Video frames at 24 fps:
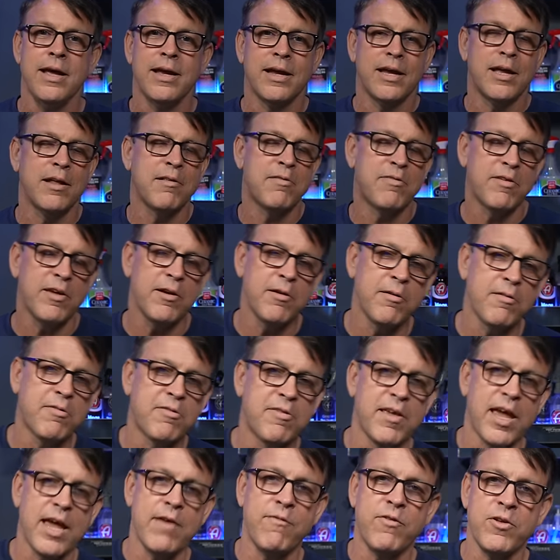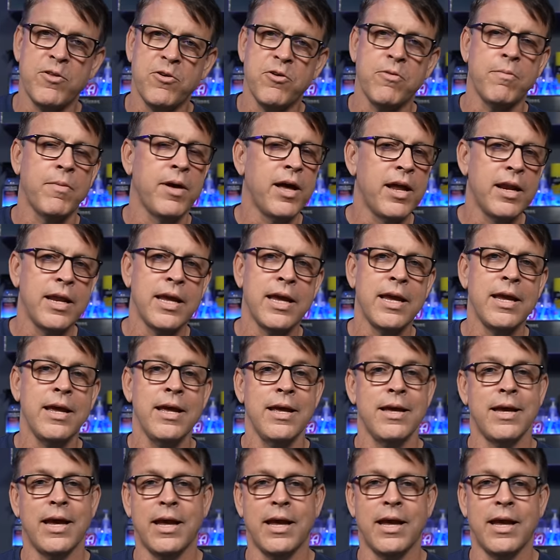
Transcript: consider saving your money